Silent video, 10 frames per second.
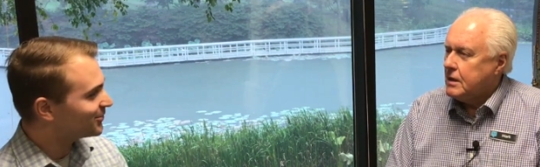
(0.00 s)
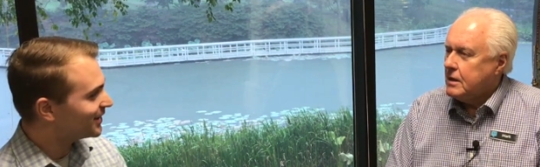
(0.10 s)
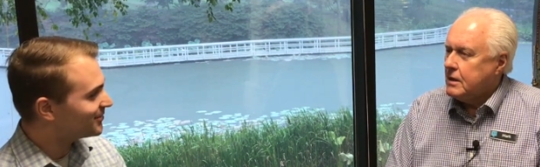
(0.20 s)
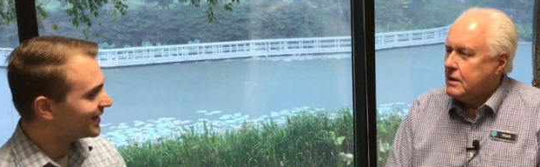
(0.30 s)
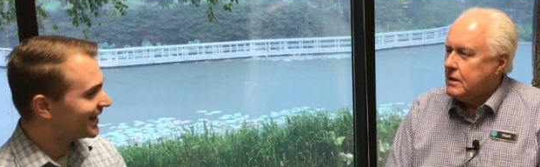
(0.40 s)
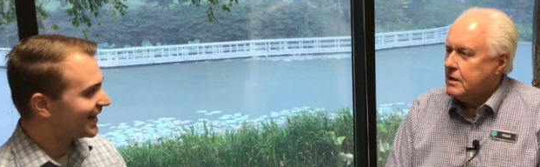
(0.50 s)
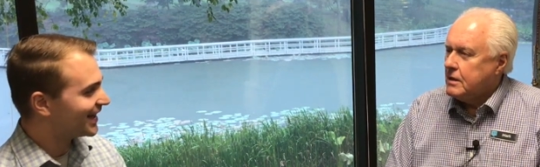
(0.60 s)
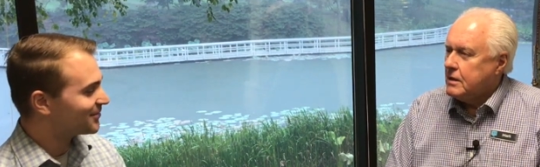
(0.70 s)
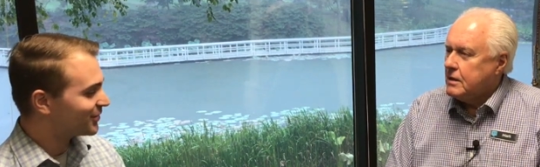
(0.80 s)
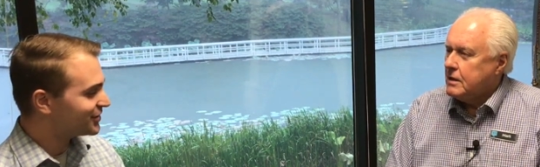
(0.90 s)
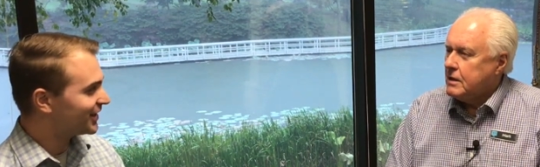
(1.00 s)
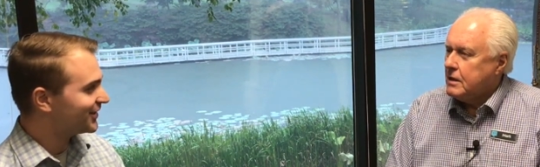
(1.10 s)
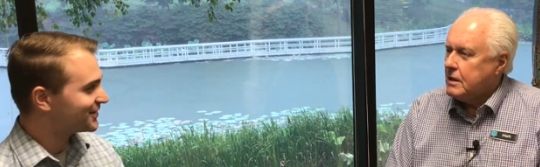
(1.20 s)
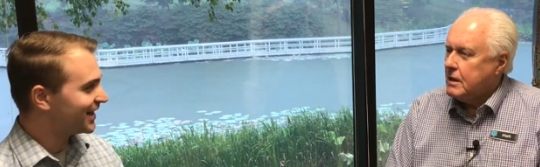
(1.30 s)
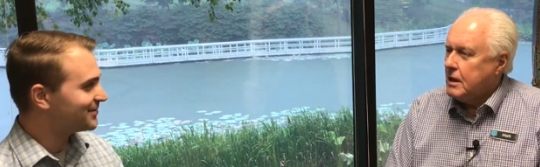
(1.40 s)
Speaker 1: meeting with me, and I
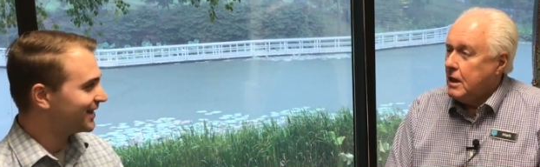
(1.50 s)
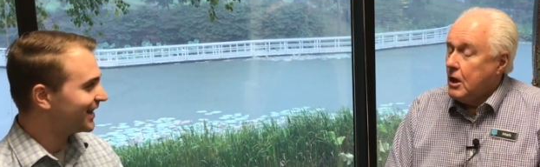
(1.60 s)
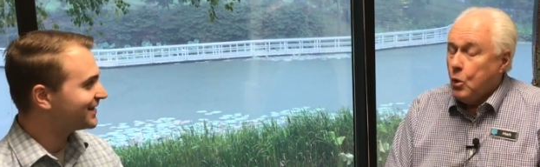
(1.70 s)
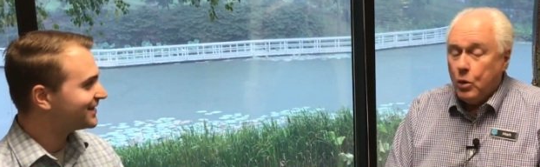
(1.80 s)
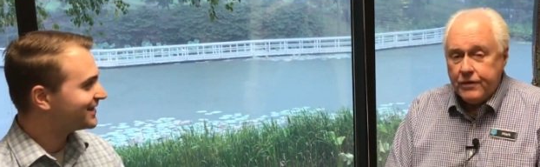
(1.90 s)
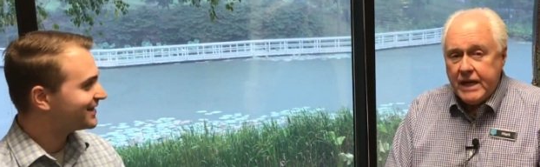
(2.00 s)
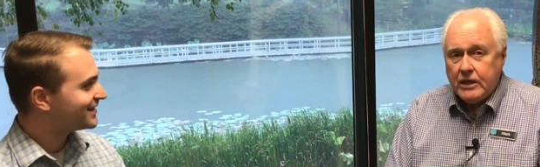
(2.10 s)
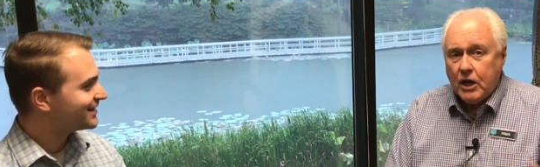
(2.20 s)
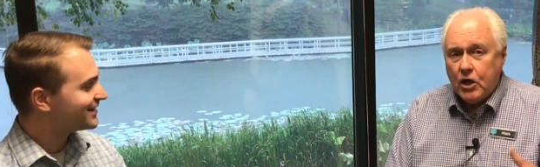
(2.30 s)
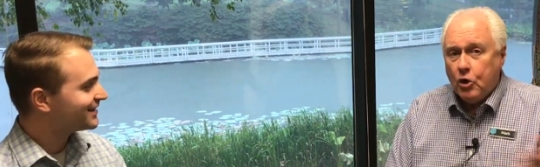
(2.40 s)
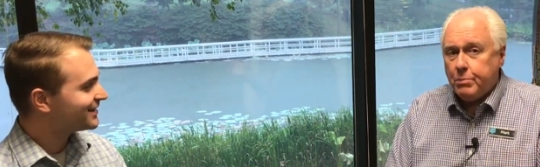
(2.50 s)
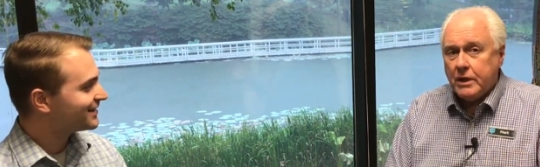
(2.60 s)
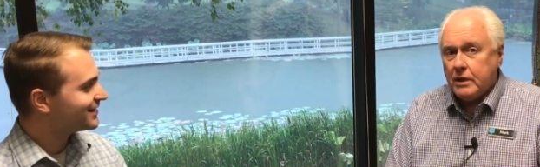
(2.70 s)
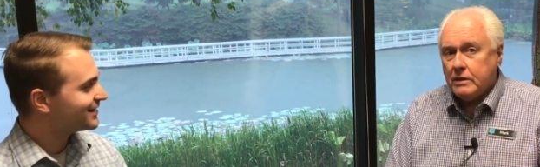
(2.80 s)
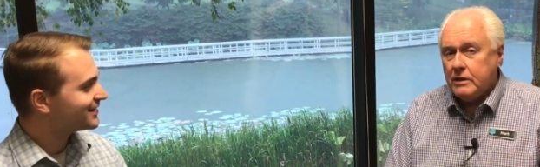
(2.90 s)
appreciate your time today.
Speaker 2: Well, thank you. I
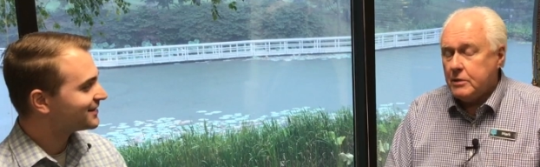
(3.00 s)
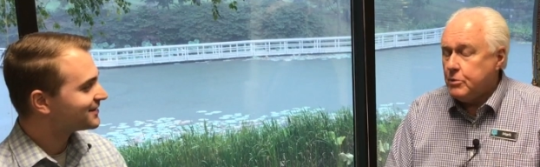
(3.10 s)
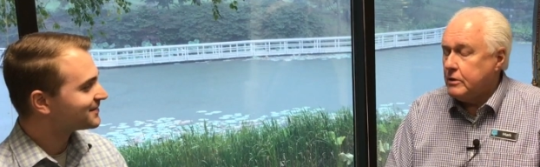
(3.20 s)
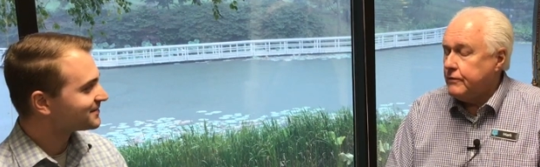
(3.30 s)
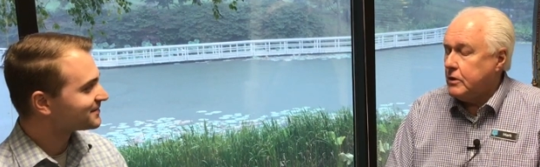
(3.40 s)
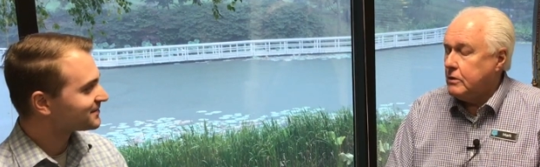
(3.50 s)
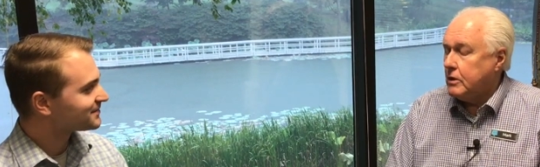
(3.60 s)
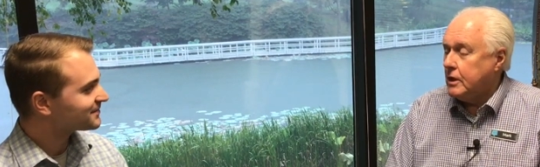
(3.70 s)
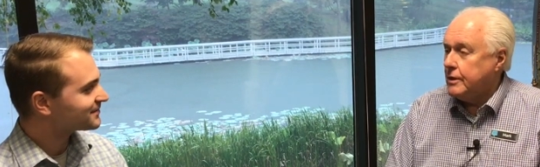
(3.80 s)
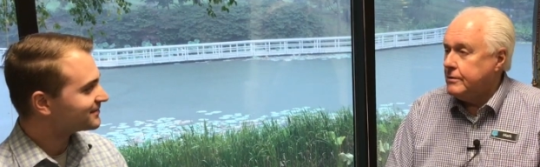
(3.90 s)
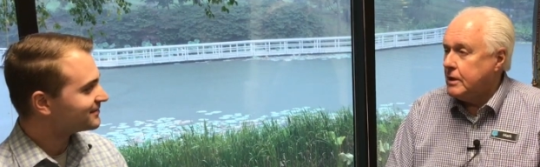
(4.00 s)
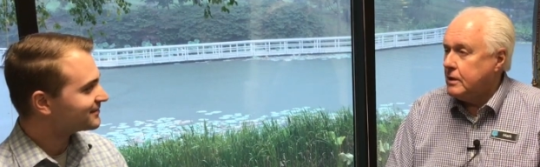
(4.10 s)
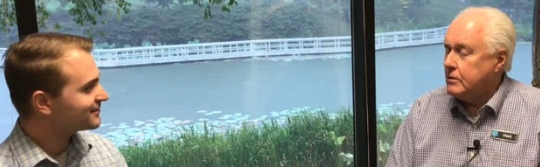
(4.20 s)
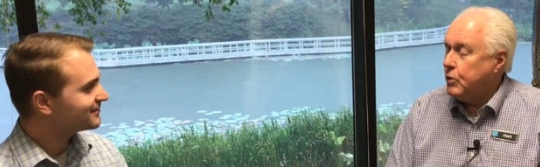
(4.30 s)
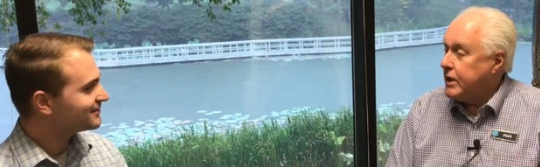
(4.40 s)
hope a number of your uh,
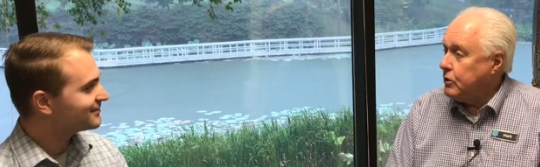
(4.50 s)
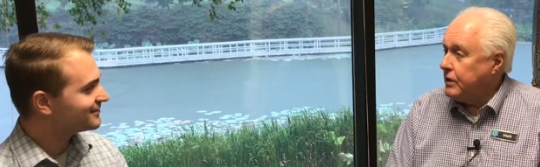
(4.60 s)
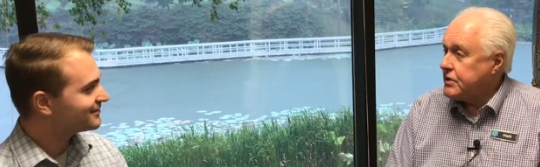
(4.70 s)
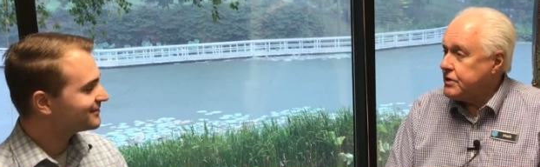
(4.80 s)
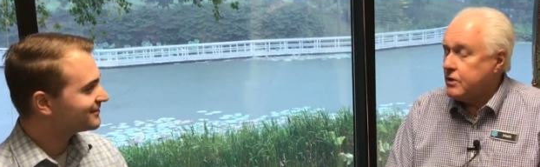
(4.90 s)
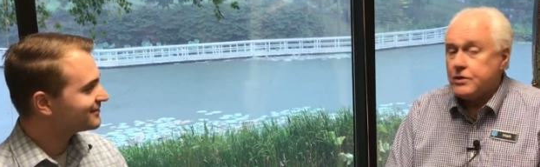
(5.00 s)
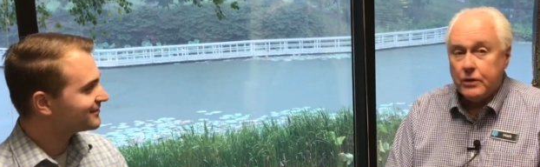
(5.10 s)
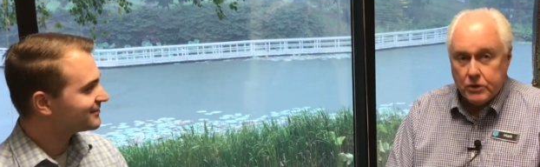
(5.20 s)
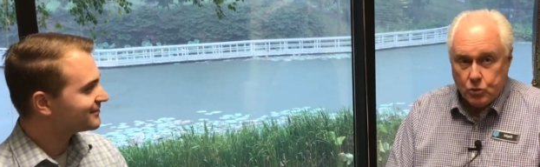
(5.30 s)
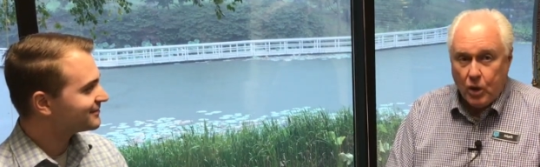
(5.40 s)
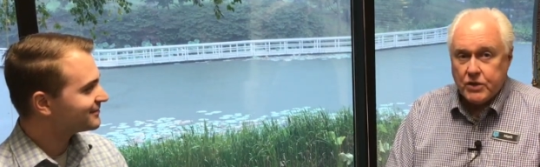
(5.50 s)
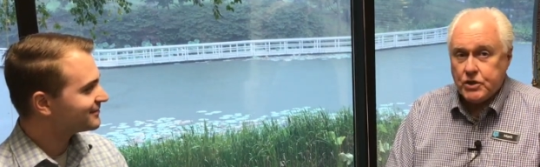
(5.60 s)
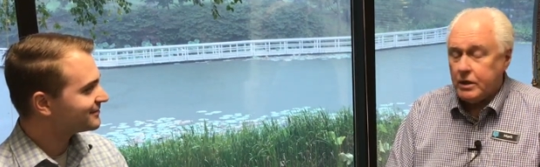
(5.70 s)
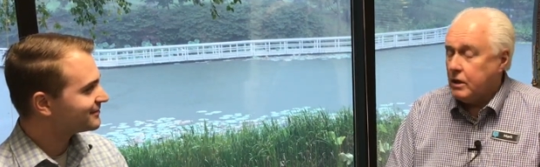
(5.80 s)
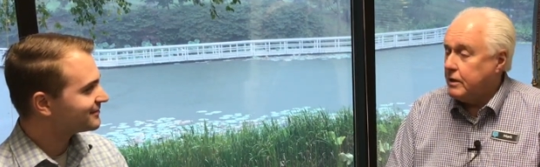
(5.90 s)
uh, radio listeners and those
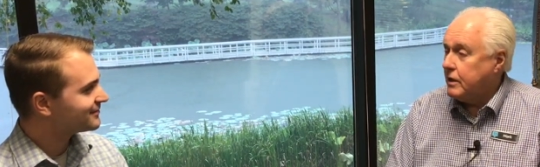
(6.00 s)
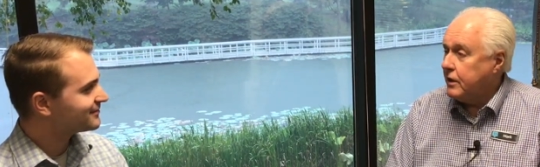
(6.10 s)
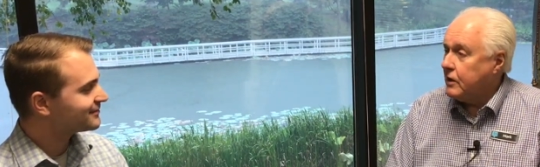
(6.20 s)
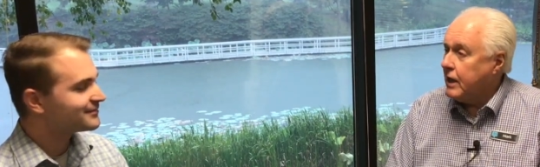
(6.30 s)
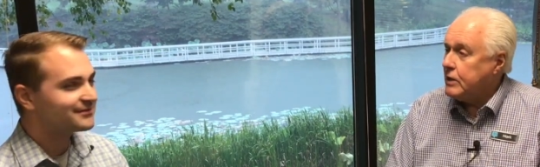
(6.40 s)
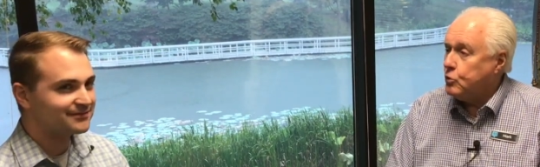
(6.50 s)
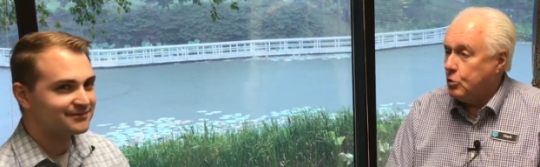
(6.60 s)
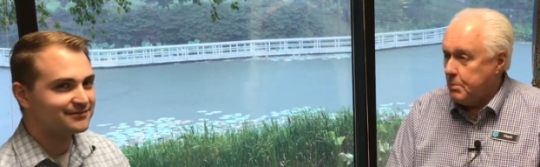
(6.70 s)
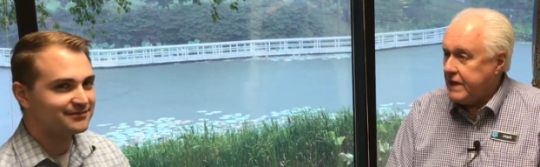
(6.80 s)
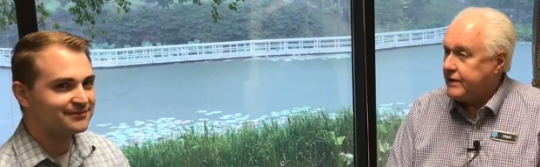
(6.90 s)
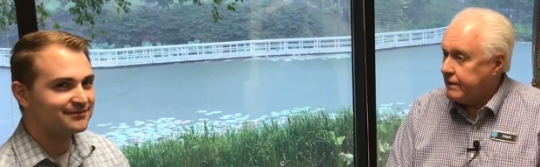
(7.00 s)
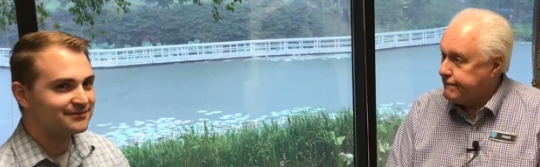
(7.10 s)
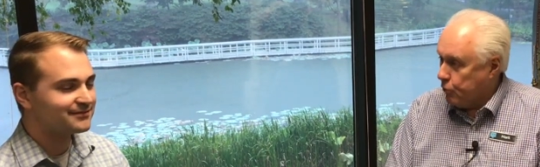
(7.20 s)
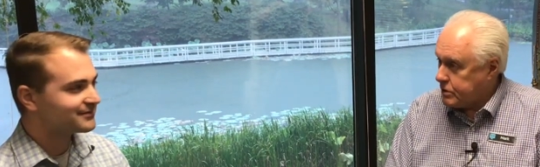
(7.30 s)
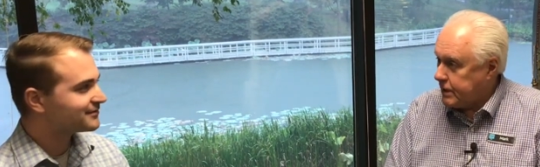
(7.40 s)
watching on online will make
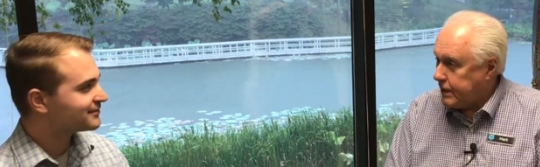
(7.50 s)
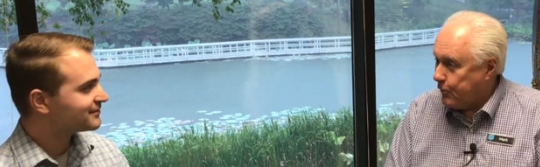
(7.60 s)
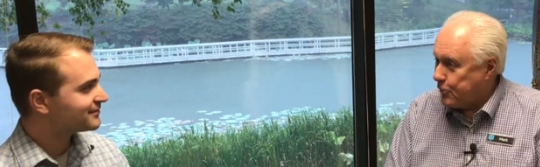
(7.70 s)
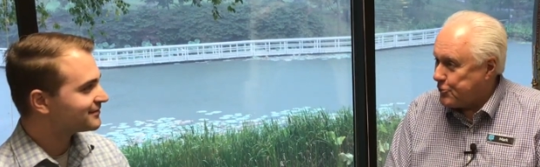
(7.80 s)
that fourteen